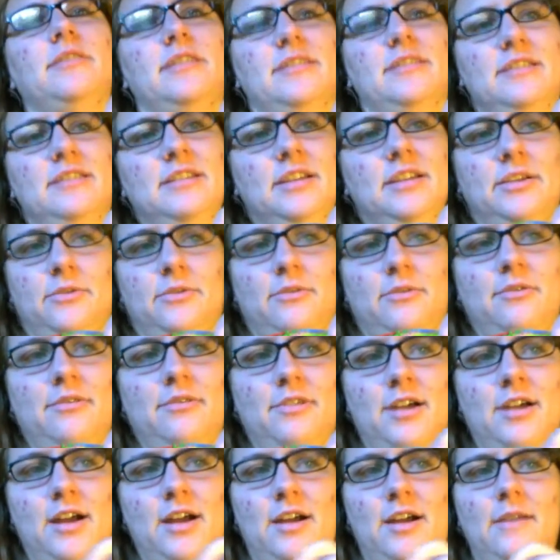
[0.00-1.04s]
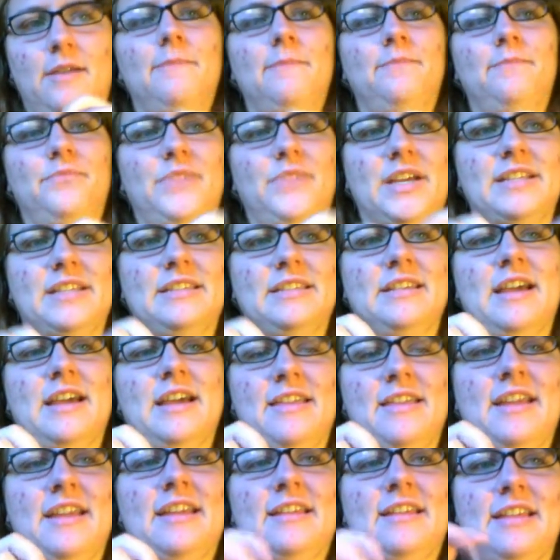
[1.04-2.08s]
and Will does too. I
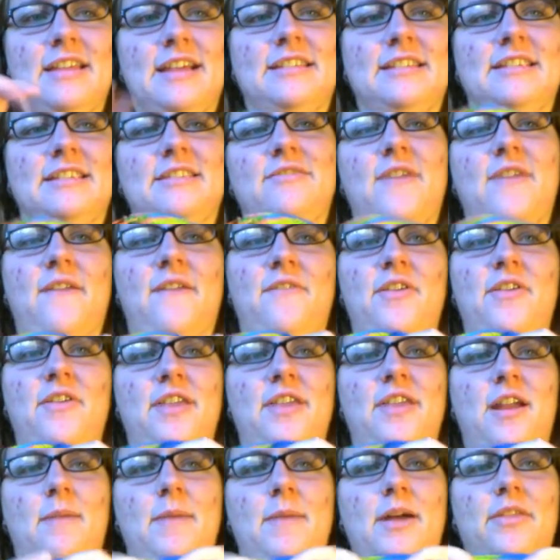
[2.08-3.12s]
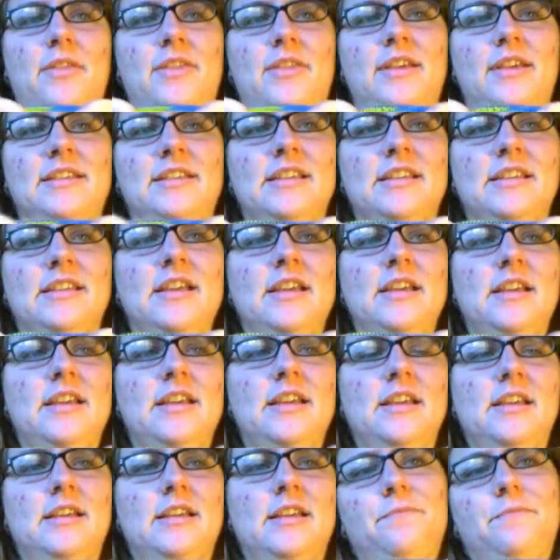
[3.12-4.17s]
think that's his favorite thing about this.
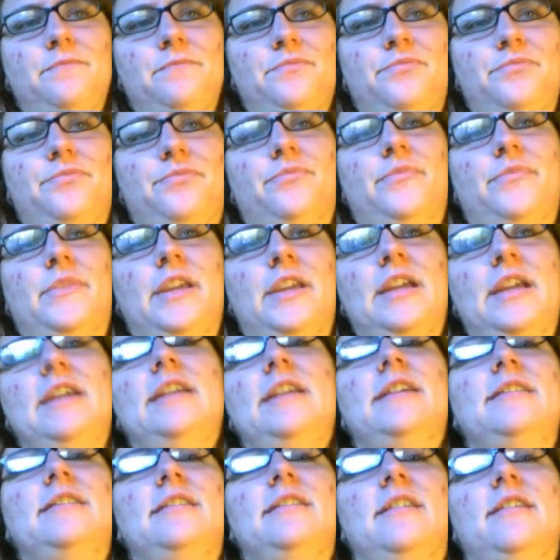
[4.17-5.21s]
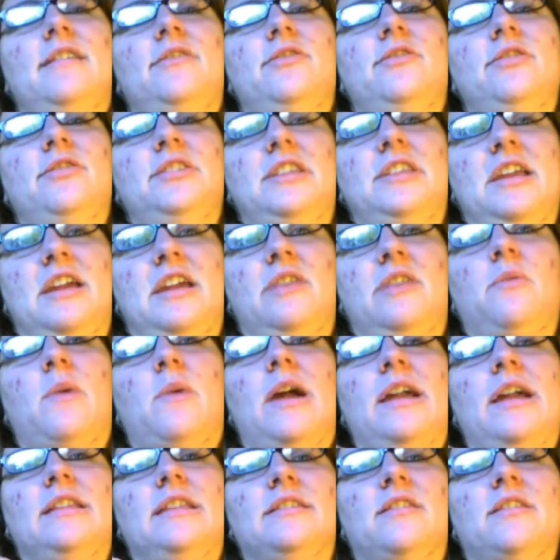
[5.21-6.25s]
He doesn't
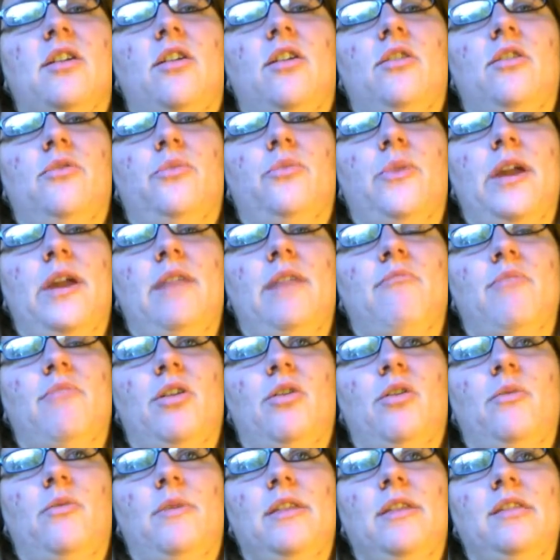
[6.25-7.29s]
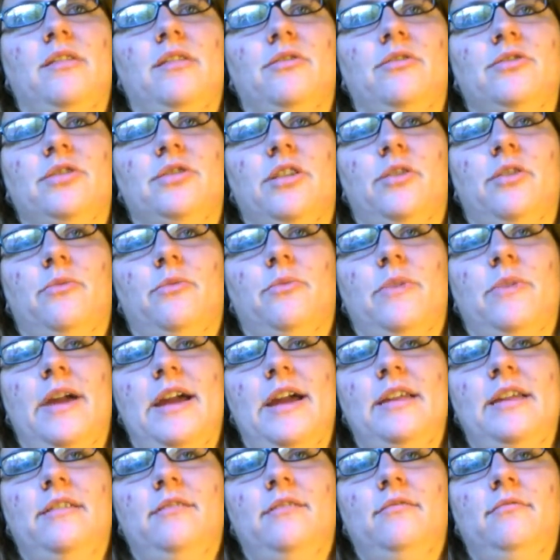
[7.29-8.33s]
understand why it's called rainbow when there's
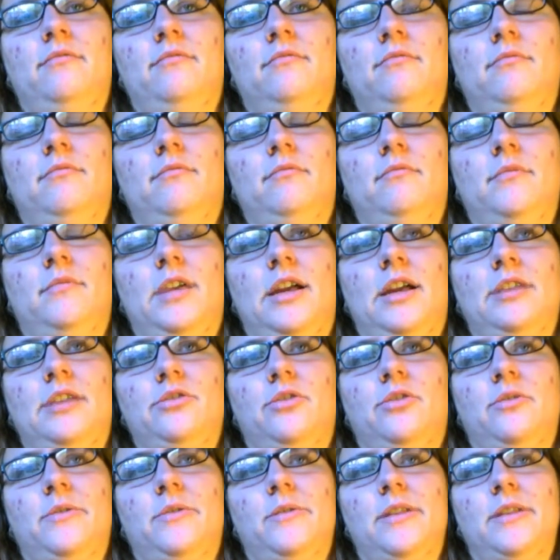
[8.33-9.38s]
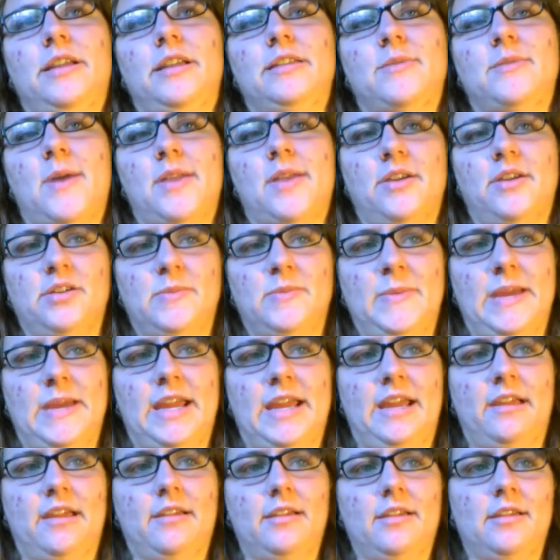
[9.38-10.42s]
no red. I told him that's why
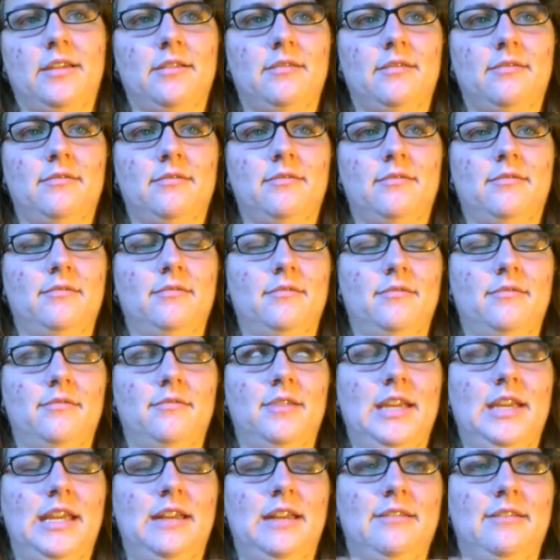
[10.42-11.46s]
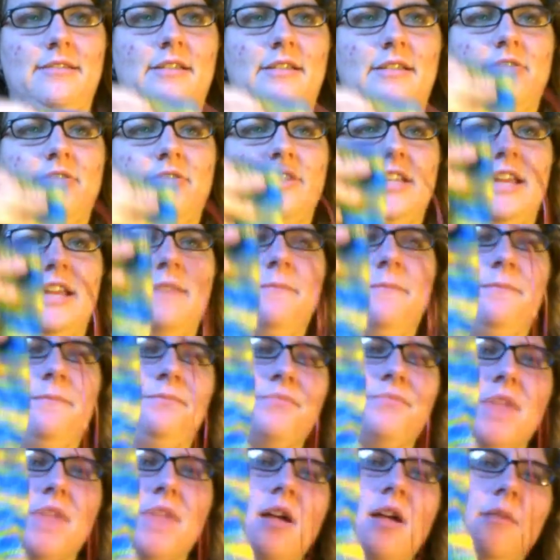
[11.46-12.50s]
there's pink. He doesn't
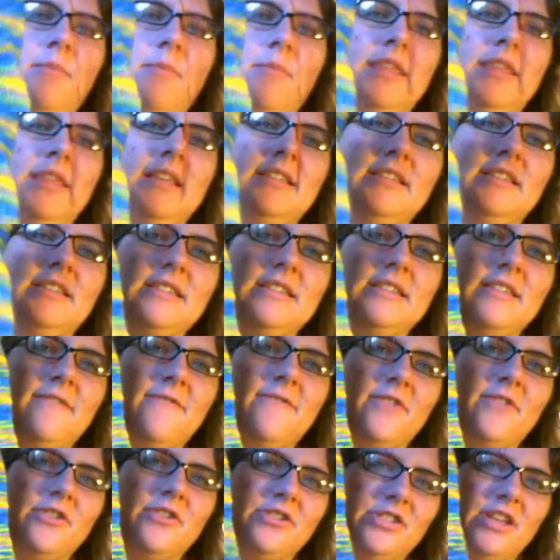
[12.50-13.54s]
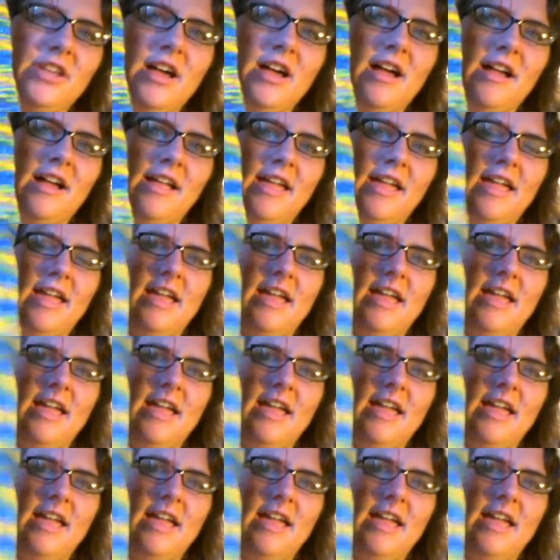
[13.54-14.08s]
understand. But this is the first